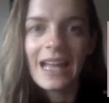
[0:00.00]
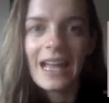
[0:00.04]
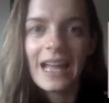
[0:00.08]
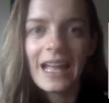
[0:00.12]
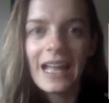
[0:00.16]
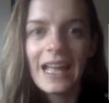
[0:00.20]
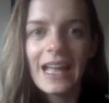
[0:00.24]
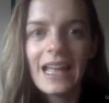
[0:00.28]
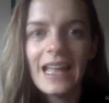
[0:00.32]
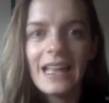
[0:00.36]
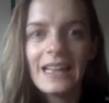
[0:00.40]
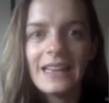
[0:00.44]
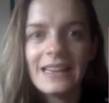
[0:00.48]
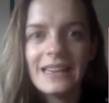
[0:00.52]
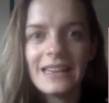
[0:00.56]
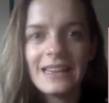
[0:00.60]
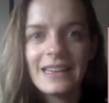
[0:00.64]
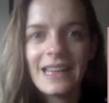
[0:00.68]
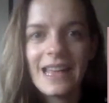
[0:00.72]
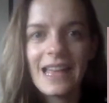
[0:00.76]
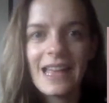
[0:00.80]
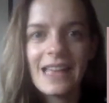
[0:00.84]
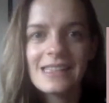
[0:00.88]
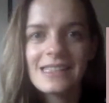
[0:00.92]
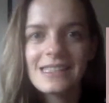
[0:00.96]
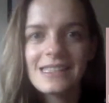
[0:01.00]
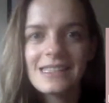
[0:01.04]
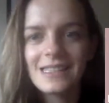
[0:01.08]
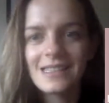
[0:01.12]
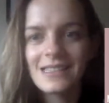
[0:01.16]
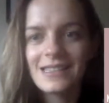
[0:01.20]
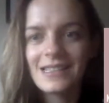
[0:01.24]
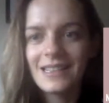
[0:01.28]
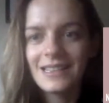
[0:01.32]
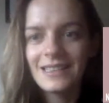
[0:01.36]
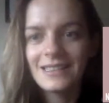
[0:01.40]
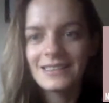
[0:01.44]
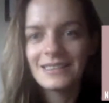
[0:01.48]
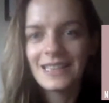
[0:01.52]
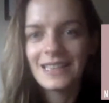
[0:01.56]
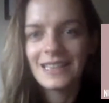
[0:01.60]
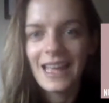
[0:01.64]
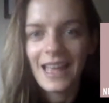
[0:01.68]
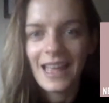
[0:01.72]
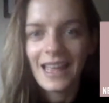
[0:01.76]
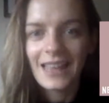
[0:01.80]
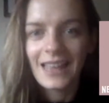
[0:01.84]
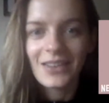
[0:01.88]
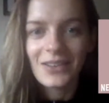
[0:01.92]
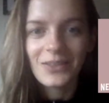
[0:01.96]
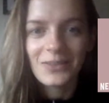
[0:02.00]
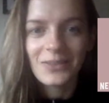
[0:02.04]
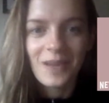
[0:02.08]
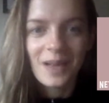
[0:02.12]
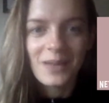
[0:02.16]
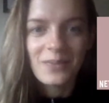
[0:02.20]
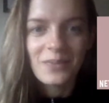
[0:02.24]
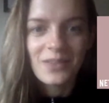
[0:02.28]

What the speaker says: And that's the end of my